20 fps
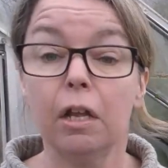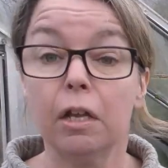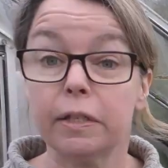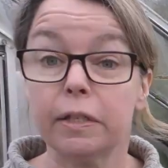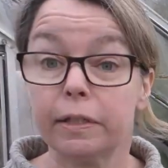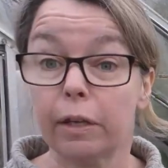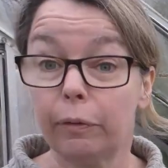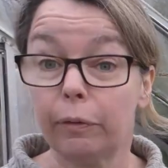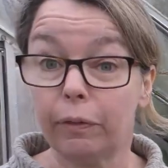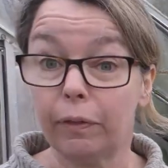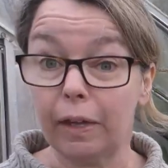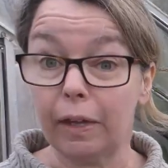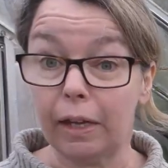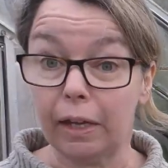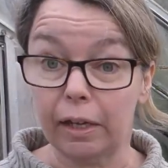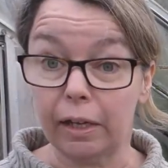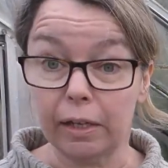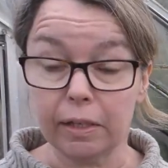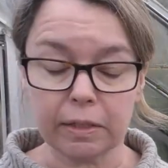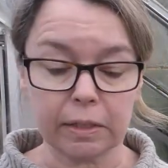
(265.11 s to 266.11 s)
So
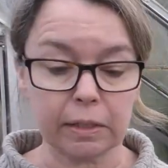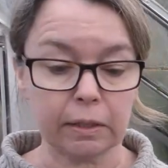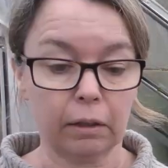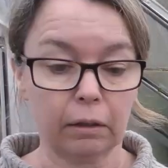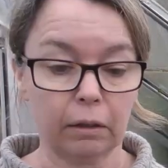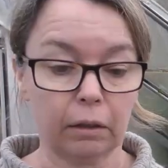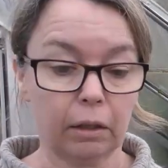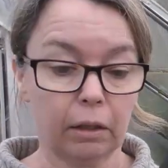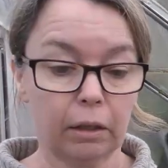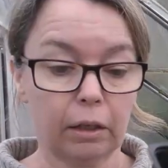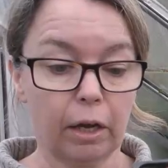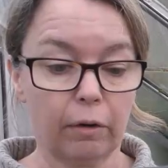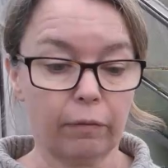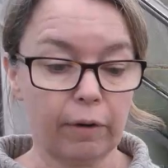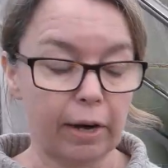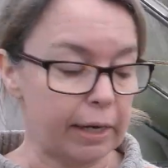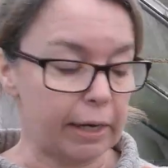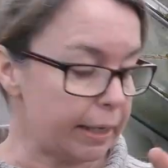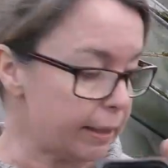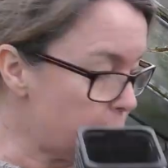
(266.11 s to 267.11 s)
these go
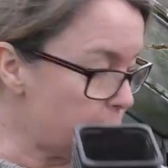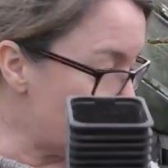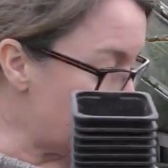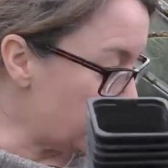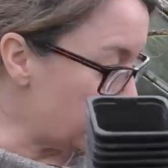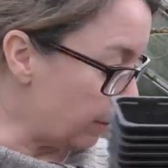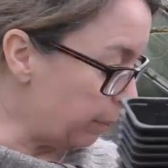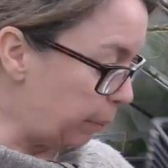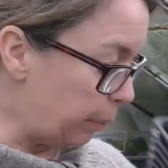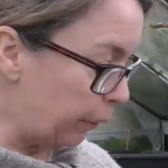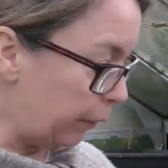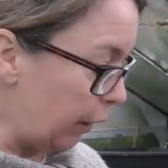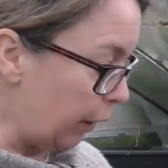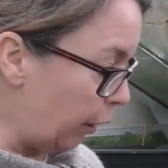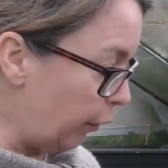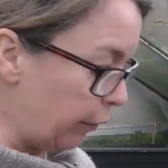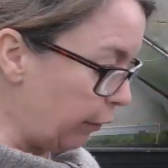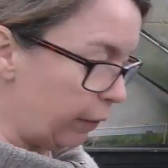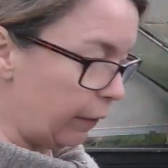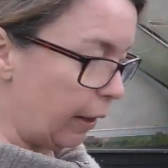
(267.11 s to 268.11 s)
right next to each other. But the
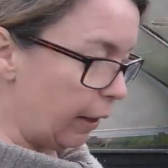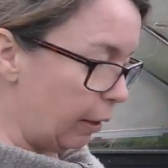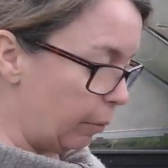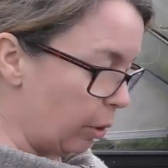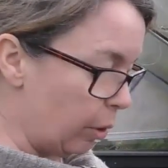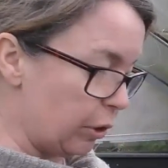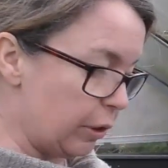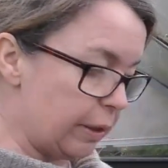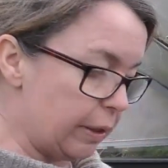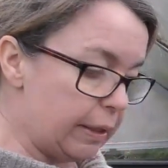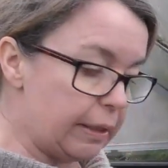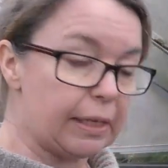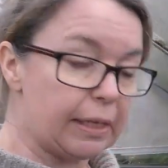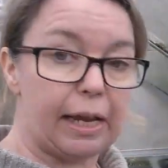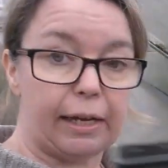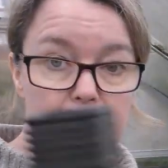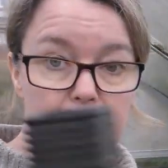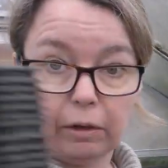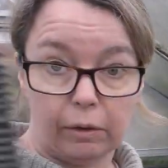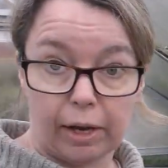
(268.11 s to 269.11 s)
other thing I wanted to
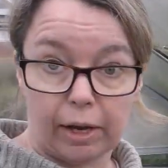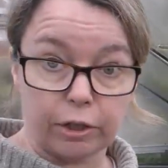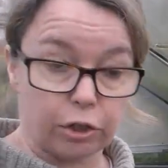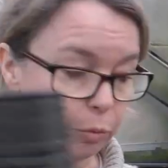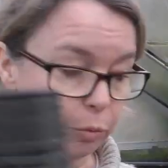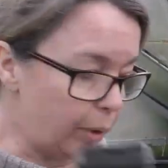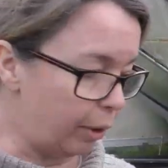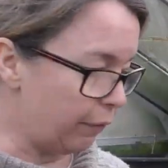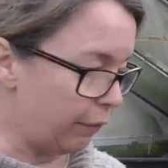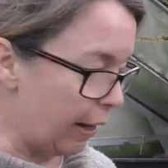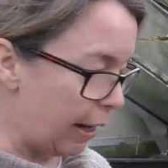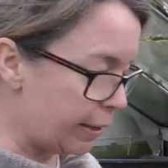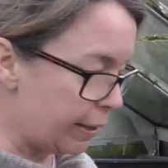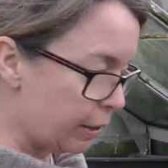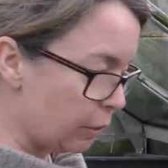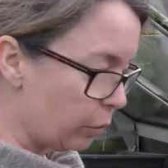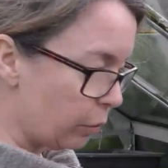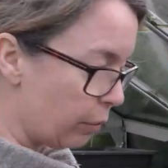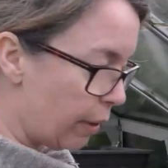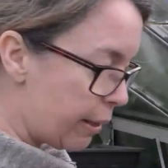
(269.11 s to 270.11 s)
tell you, as you will have guessed
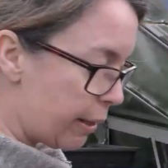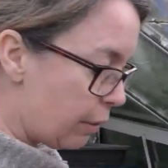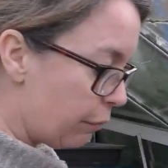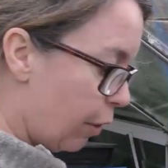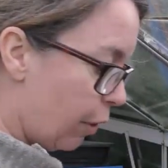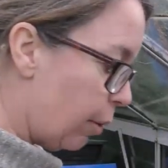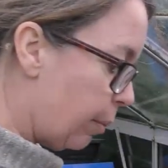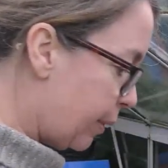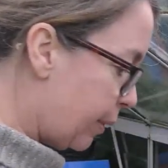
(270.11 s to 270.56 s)
already, I've got all my